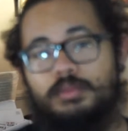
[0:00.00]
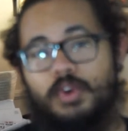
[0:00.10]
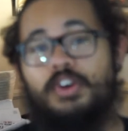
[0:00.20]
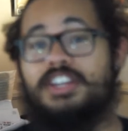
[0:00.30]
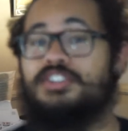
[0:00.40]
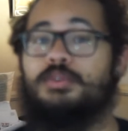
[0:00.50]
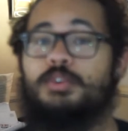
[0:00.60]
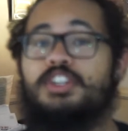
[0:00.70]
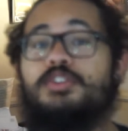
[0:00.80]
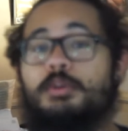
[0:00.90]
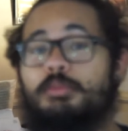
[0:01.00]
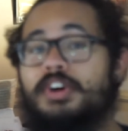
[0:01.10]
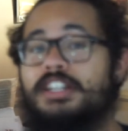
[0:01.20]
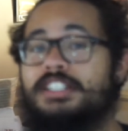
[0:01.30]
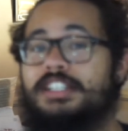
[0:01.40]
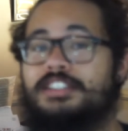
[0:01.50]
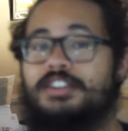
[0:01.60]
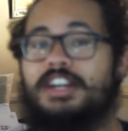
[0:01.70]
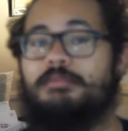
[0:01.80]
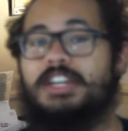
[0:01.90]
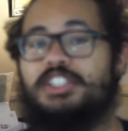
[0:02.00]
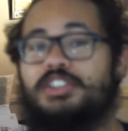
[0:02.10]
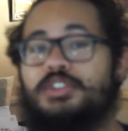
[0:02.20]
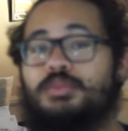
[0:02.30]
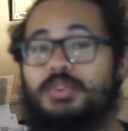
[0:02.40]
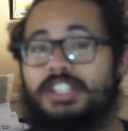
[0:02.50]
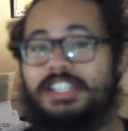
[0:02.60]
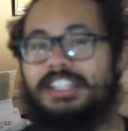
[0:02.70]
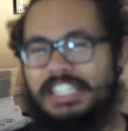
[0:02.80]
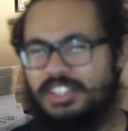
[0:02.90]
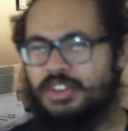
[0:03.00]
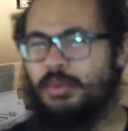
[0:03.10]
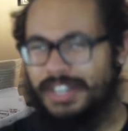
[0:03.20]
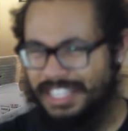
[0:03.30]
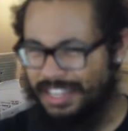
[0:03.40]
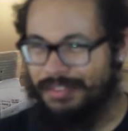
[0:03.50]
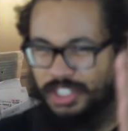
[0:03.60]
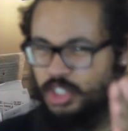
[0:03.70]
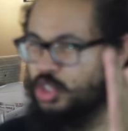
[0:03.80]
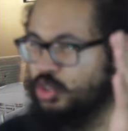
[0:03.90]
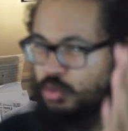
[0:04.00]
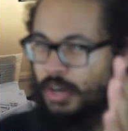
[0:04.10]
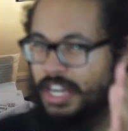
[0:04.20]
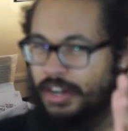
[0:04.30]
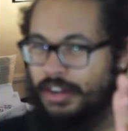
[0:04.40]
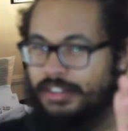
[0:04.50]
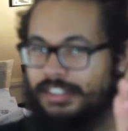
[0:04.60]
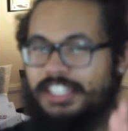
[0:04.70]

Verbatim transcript: Okay, so when you do a project, you gotta make sure you really, like, you don't wanna give it straight on.